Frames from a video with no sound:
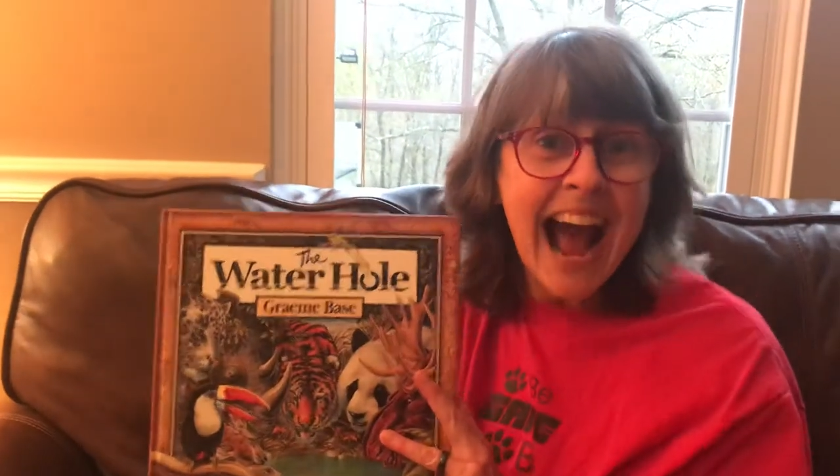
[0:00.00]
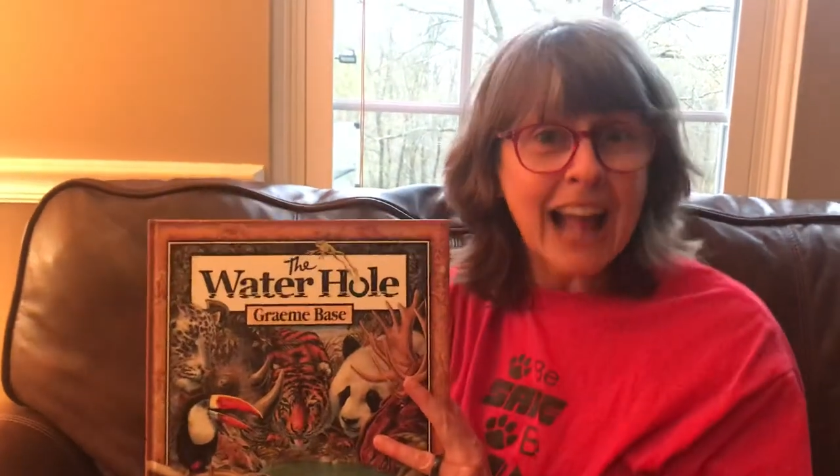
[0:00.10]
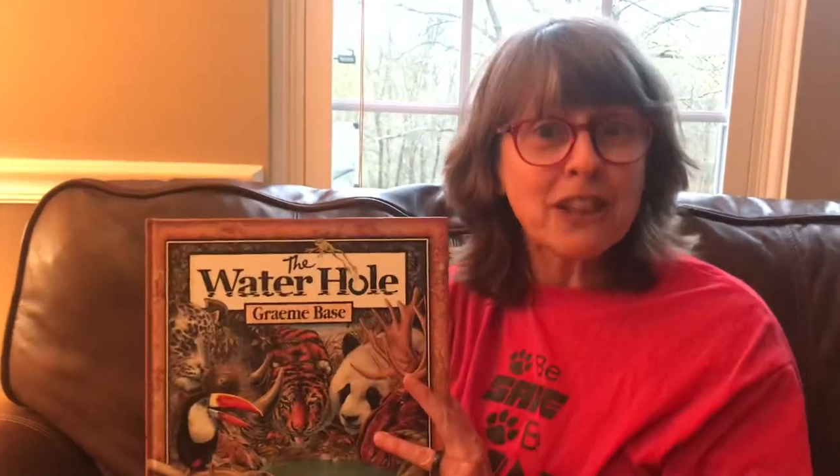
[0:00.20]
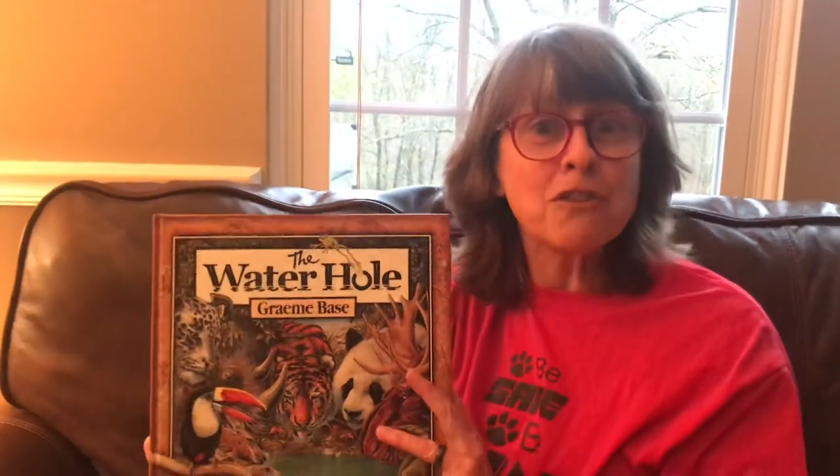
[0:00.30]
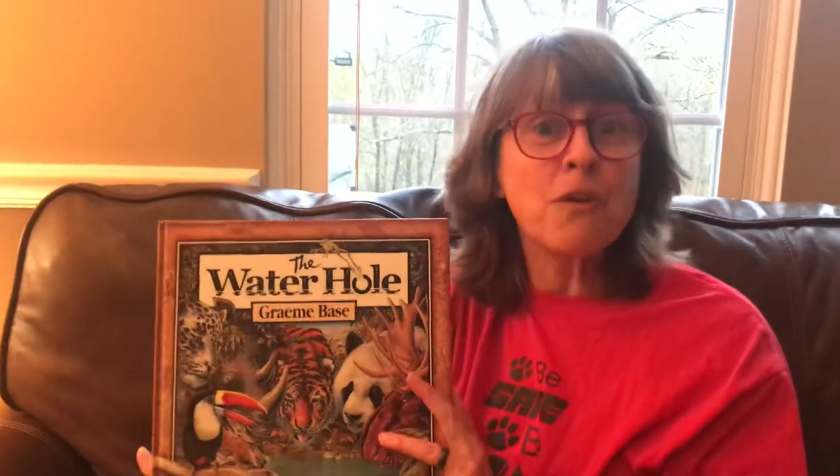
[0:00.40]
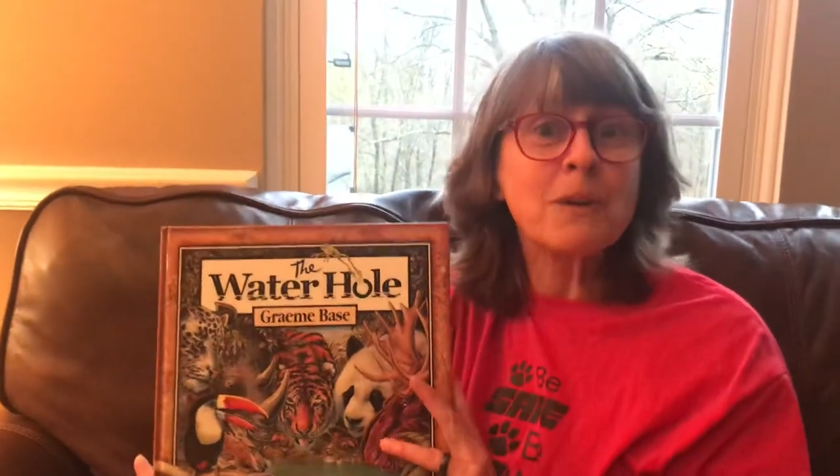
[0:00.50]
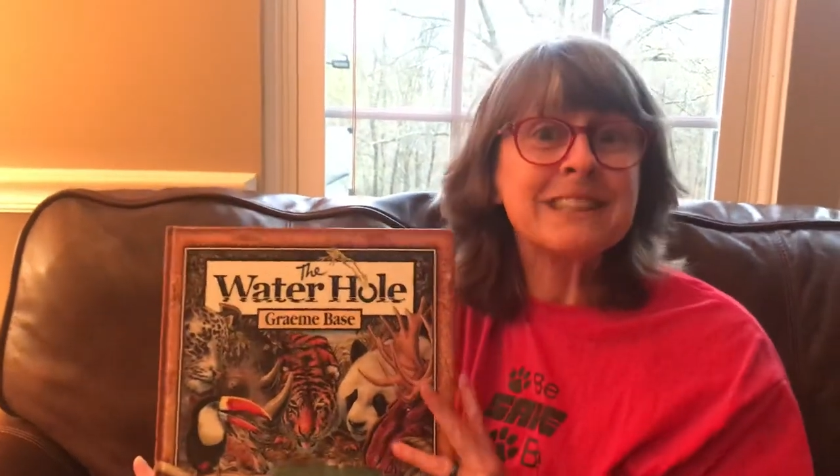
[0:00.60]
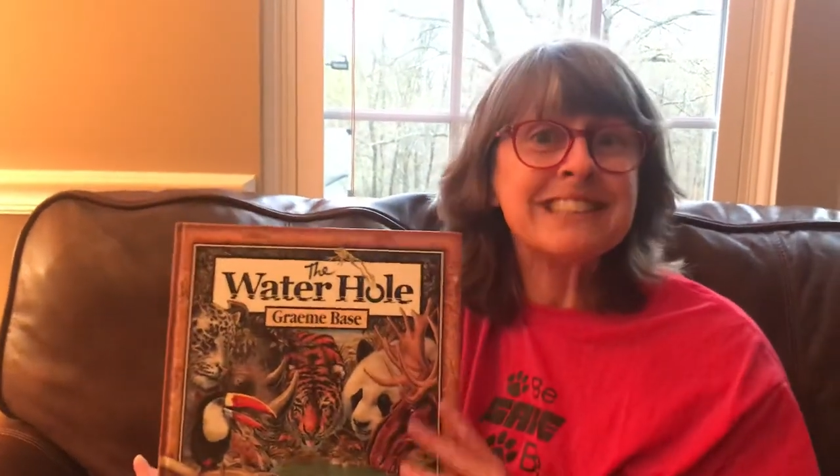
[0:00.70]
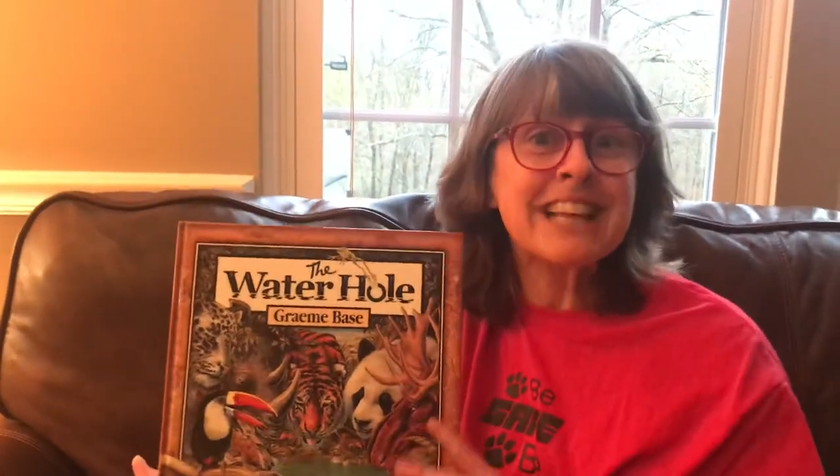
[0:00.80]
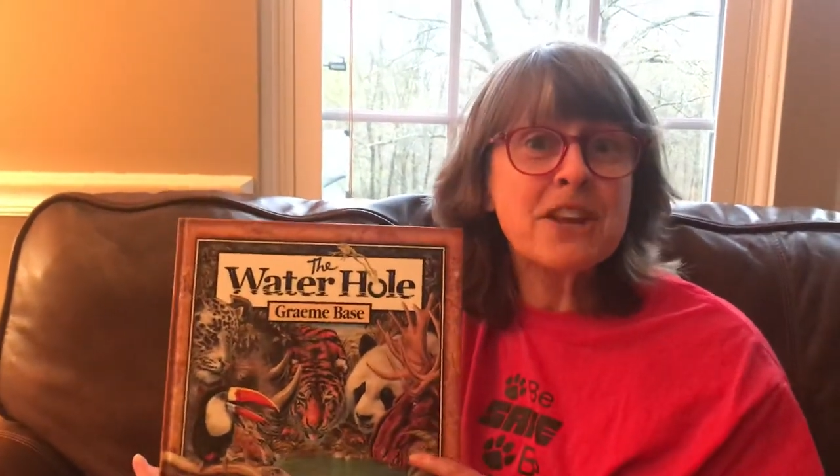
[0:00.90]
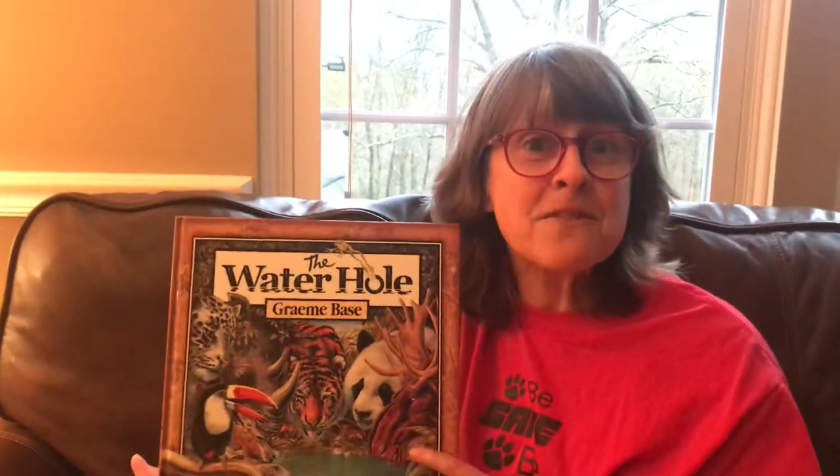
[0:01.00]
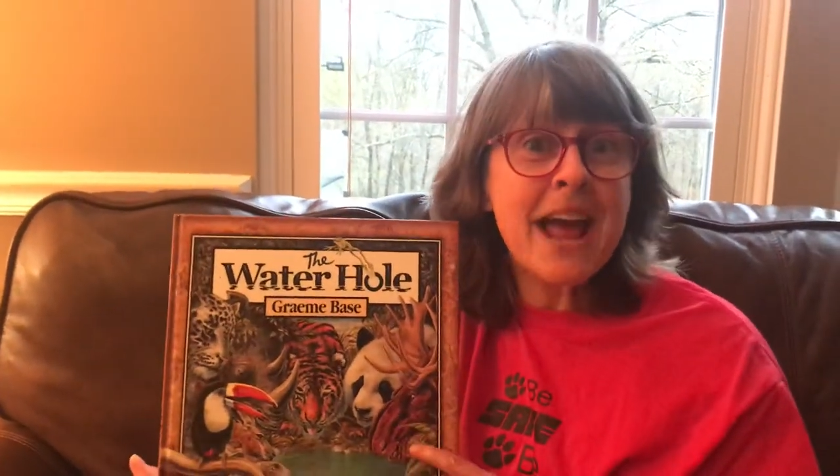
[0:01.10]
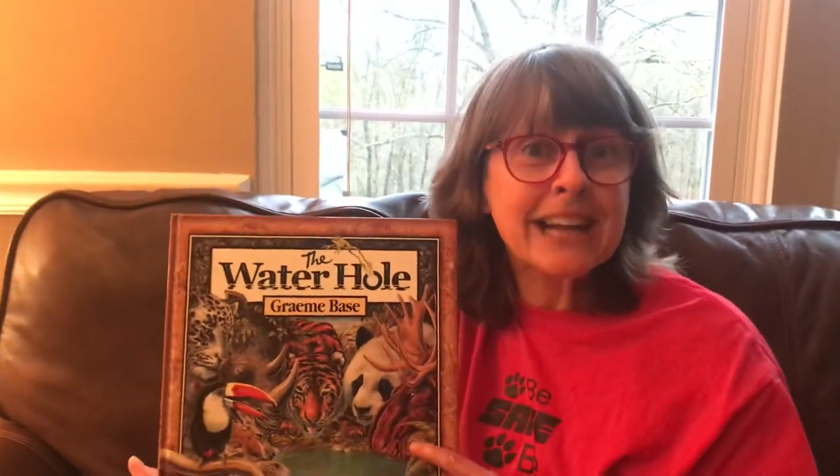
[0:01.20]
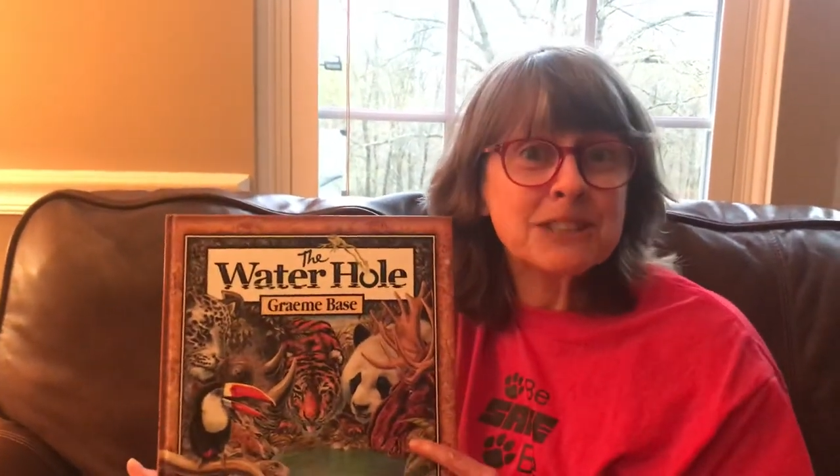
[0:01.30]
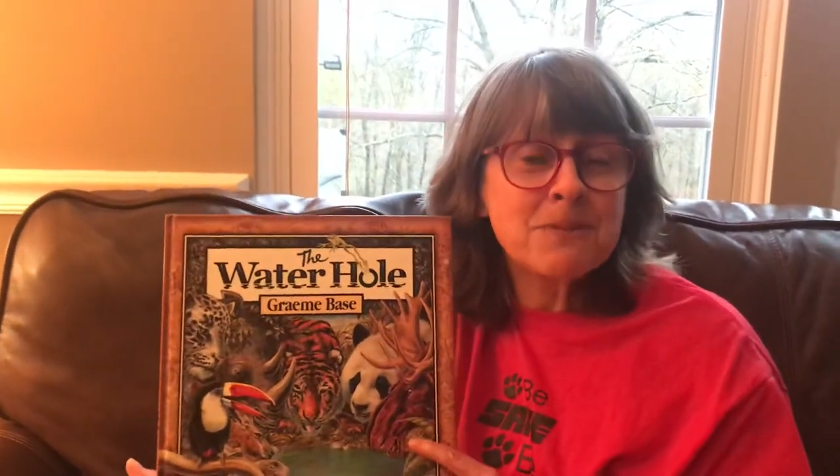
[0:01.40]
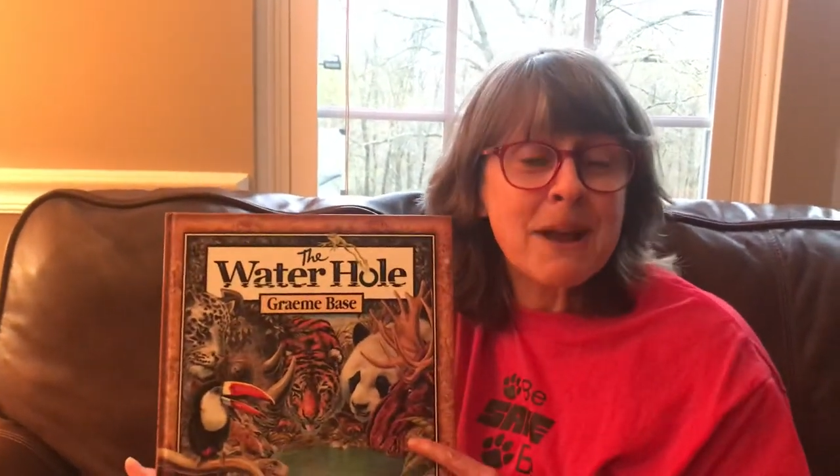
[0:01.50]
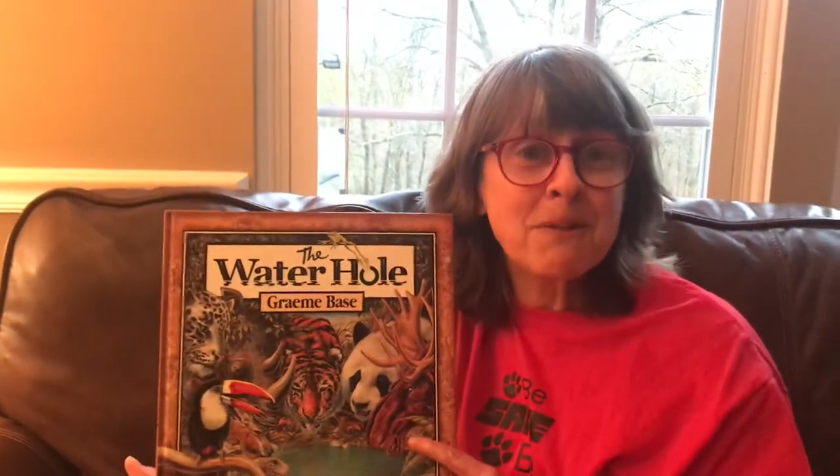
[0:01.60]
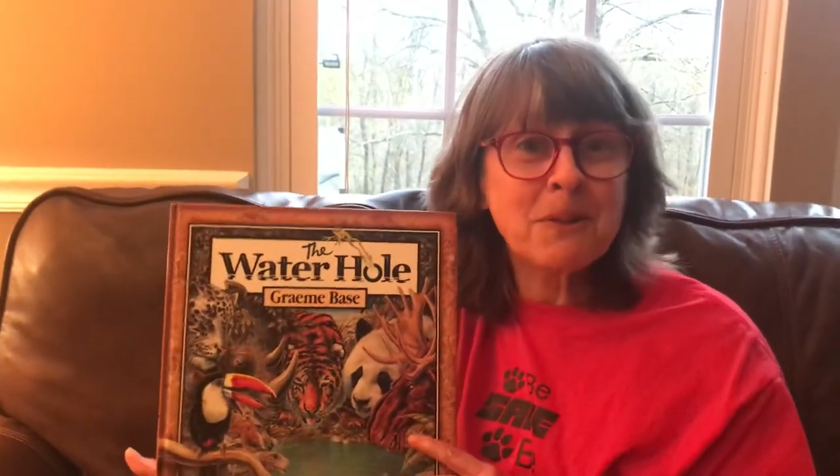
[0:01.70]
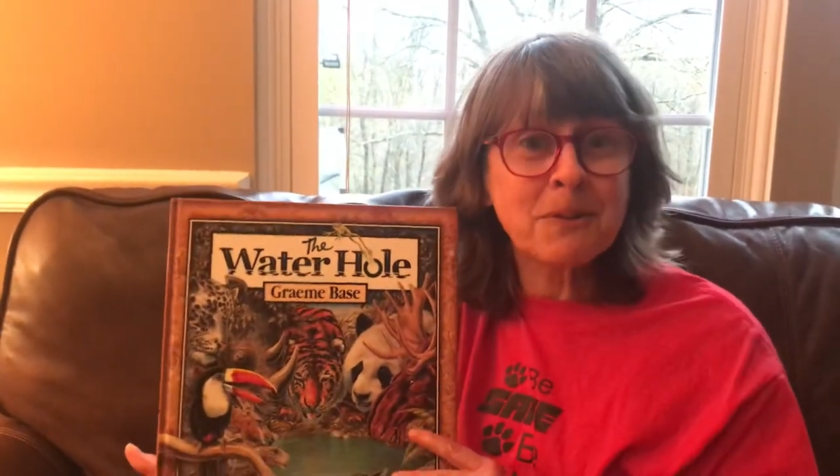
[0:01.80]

I look forward to seeing you next week when we